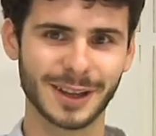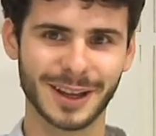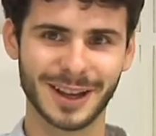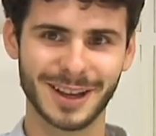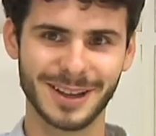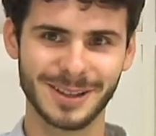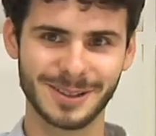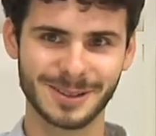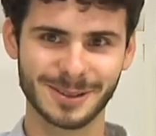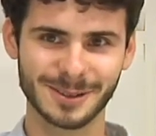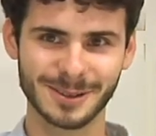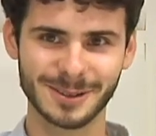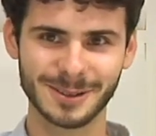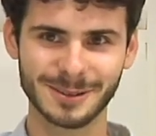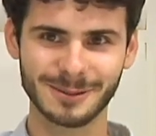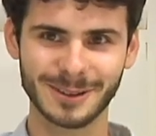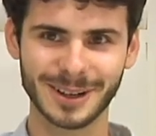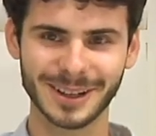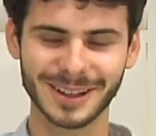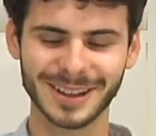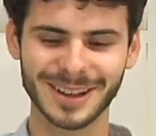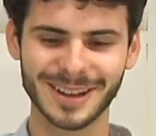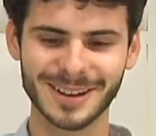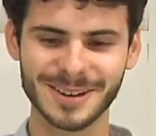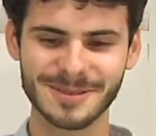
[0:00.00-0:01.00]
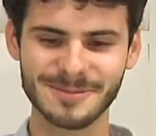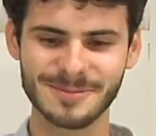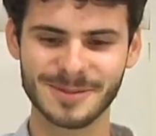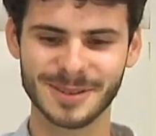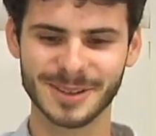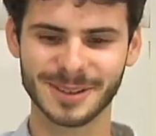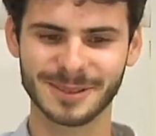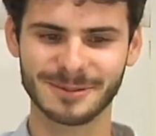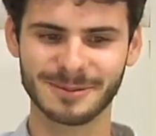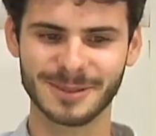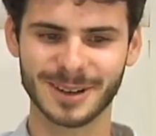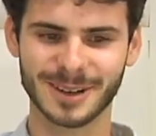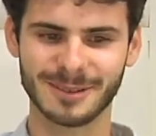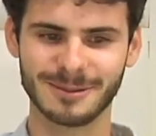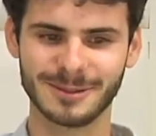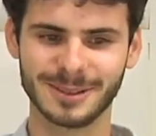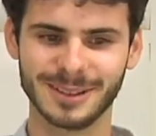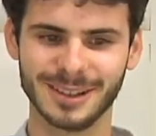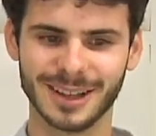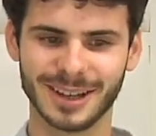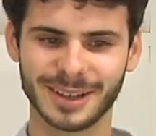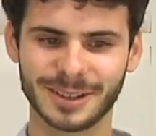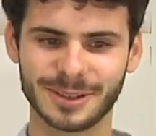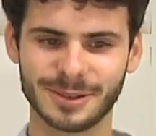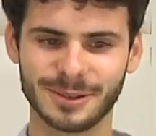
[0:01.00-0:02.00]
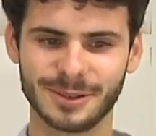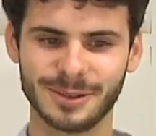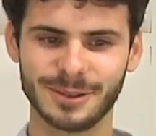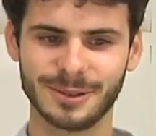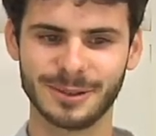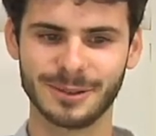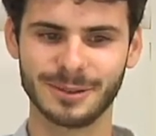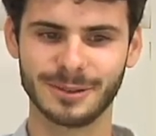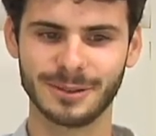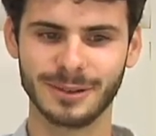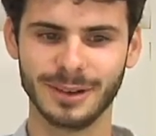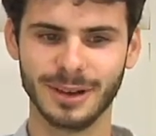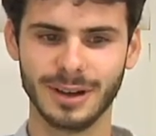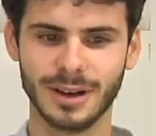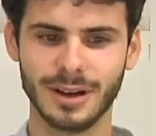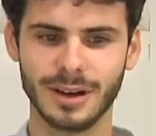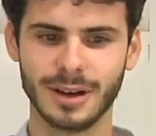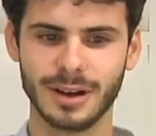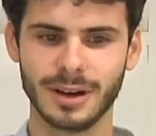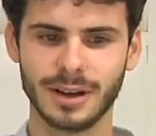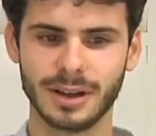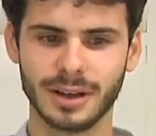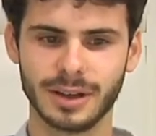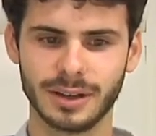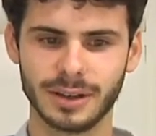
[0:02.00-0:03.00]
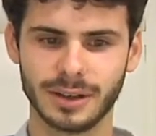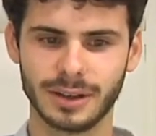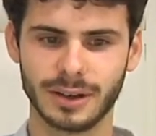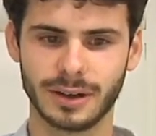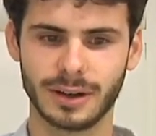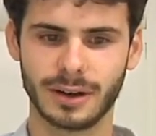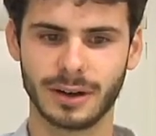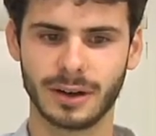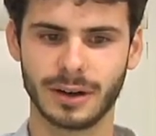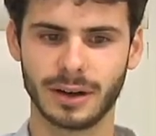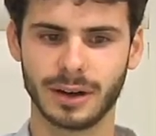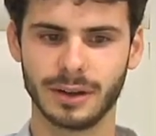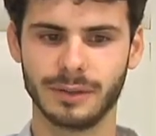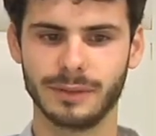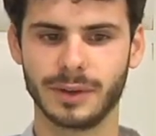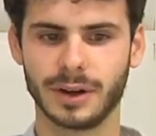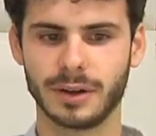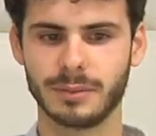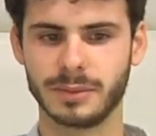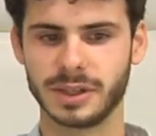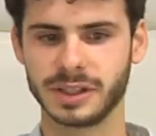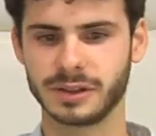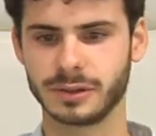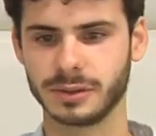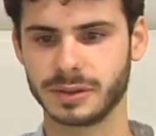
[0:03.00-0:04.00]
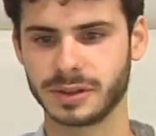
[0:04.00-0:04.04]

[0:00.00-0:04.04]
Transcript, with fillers: answer right now, but what I would like to do are environmental